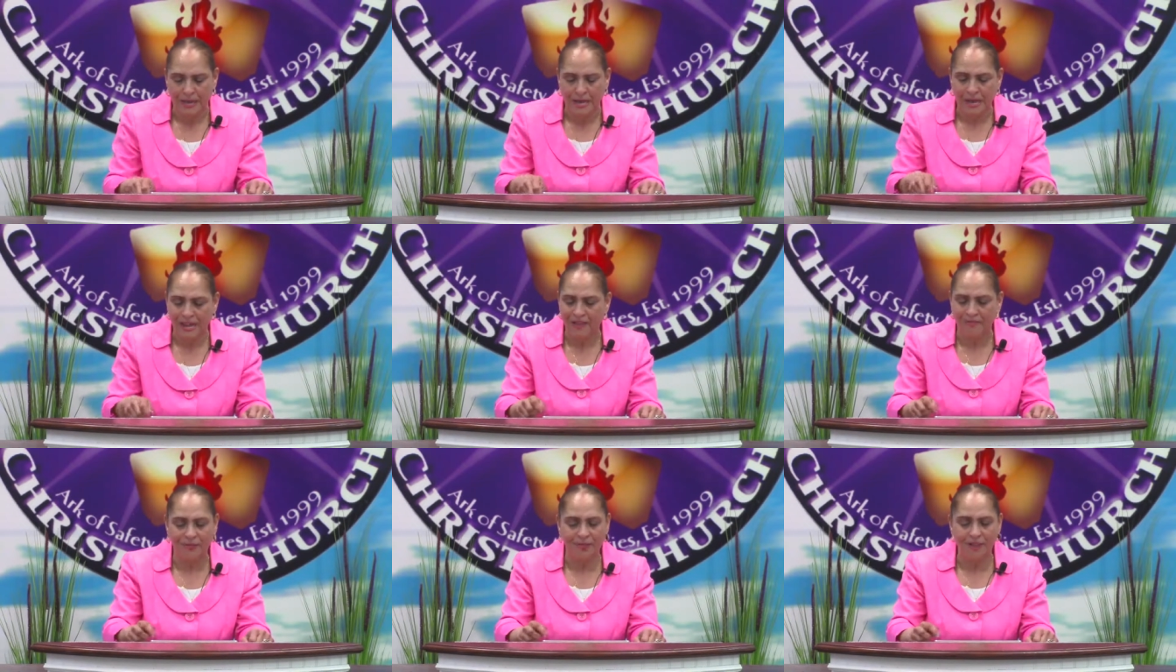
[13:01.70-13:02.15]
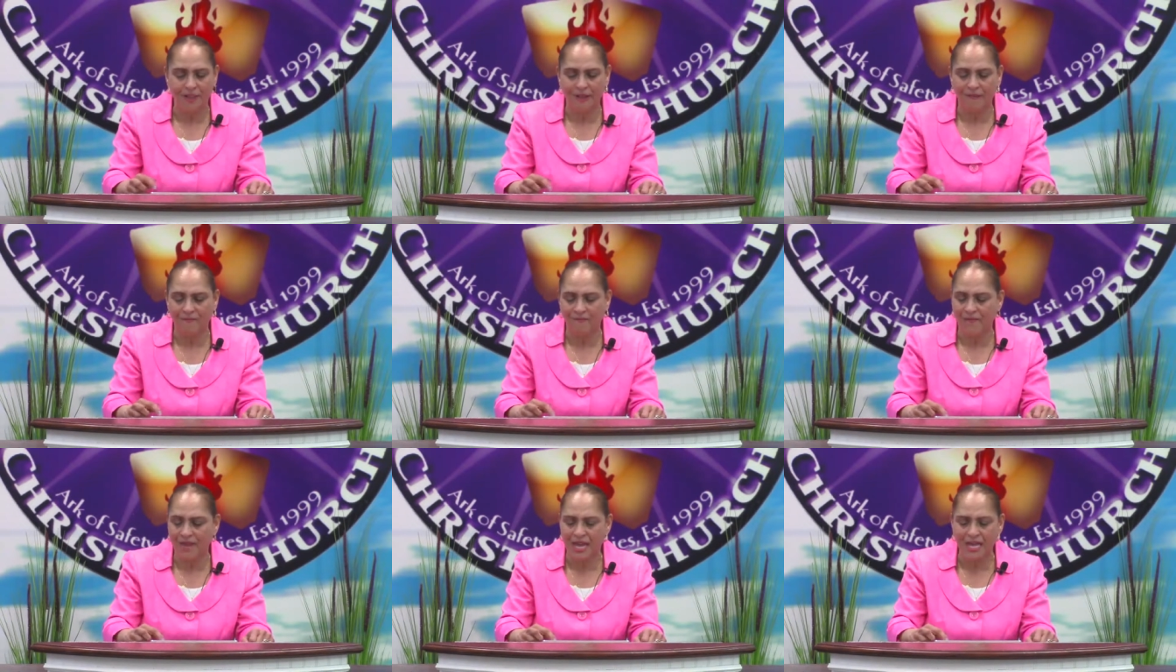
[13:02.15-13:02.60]
In the
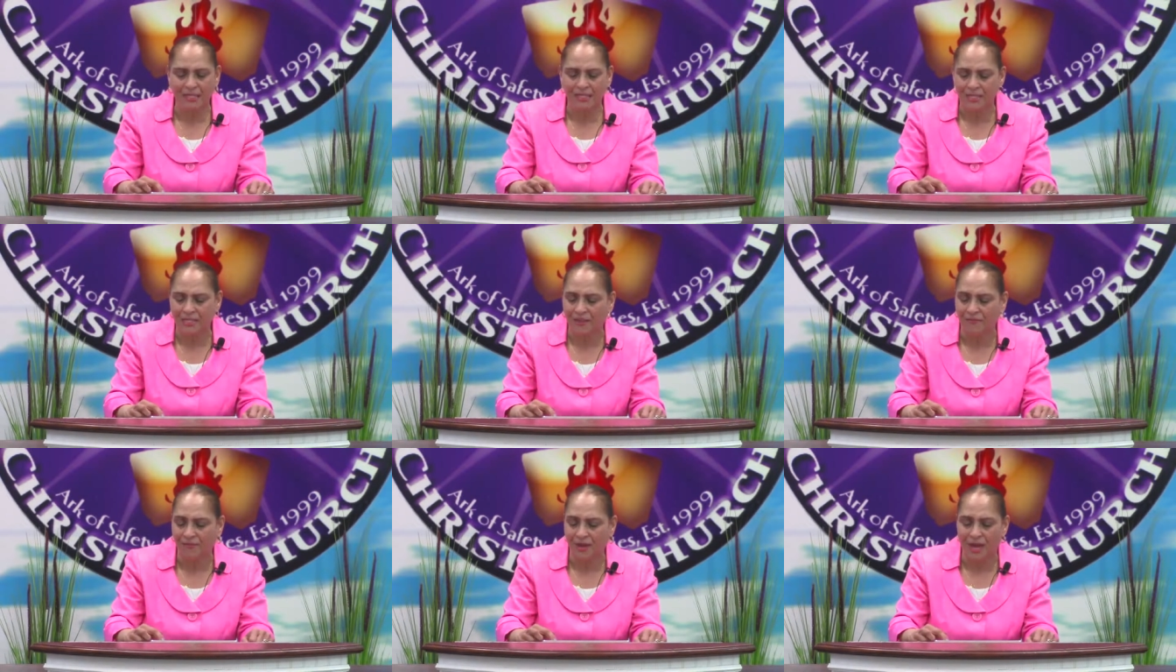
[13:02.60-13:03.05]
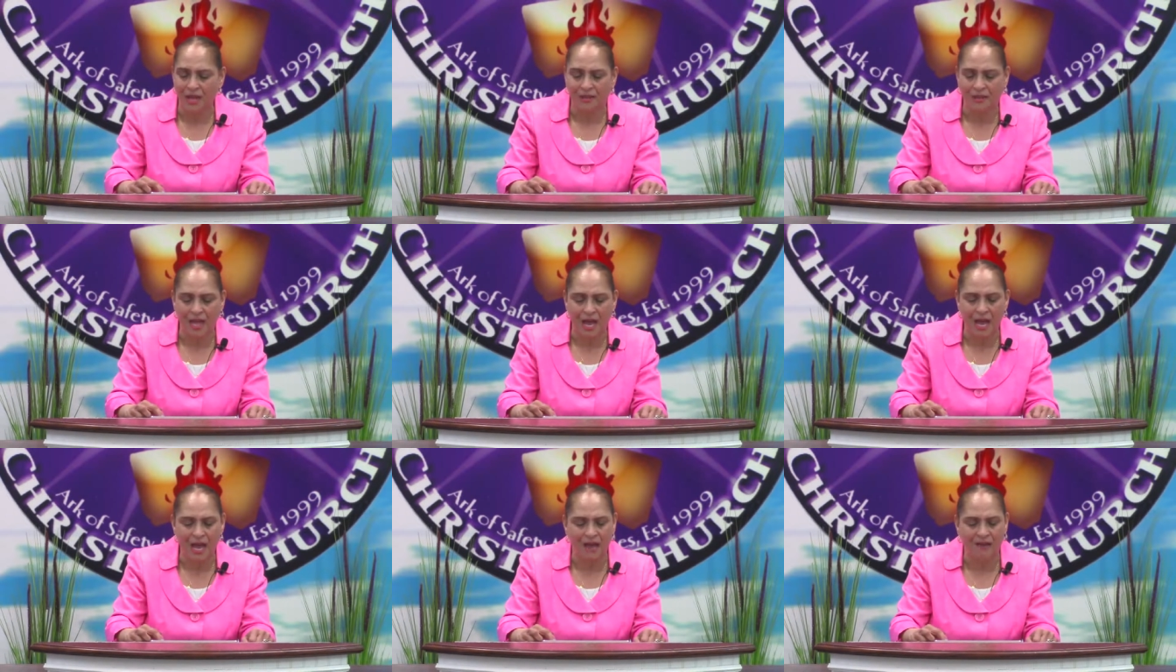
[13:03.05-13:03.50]
events of our
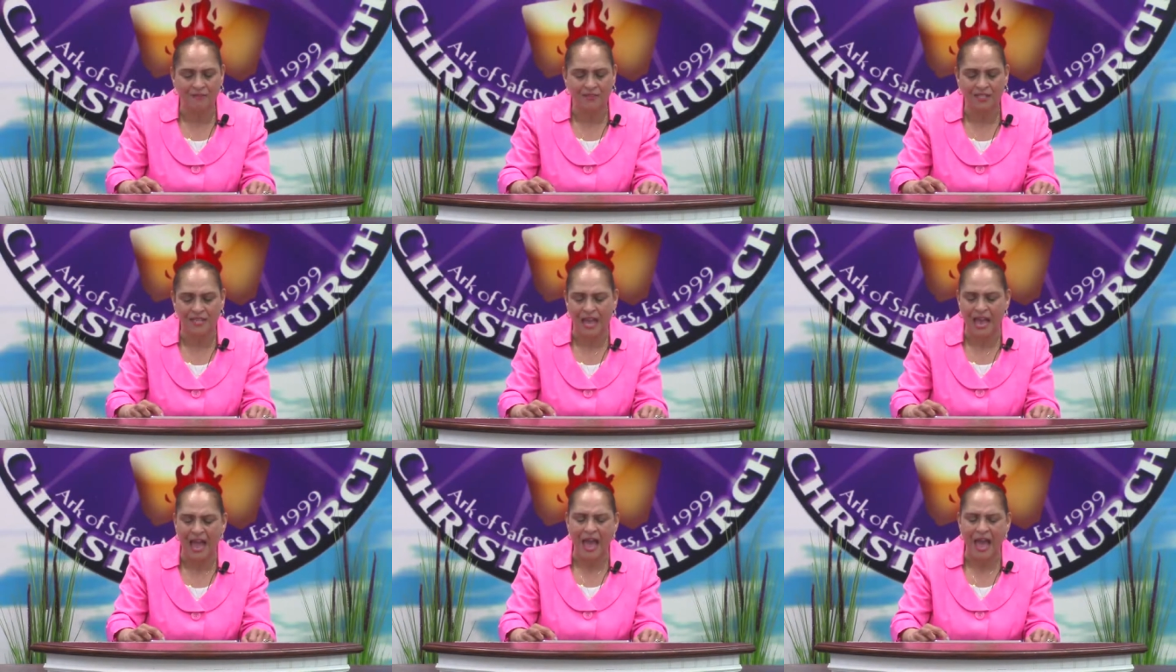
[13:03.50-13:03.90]
lives, the